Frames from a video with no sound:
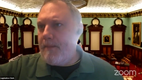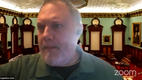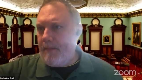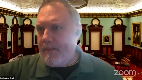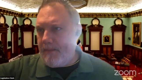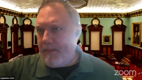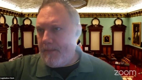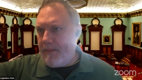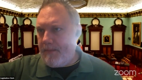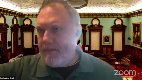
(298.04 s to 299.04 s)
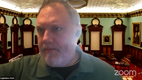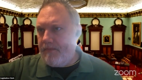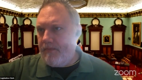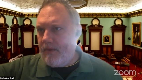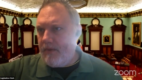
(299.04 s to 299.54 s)

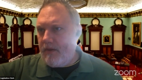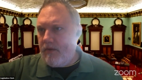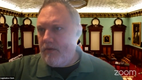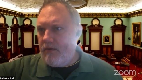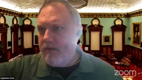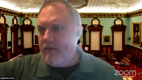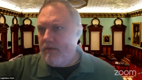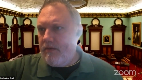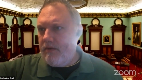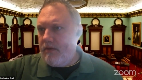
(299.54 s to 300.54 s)
(no one is talking)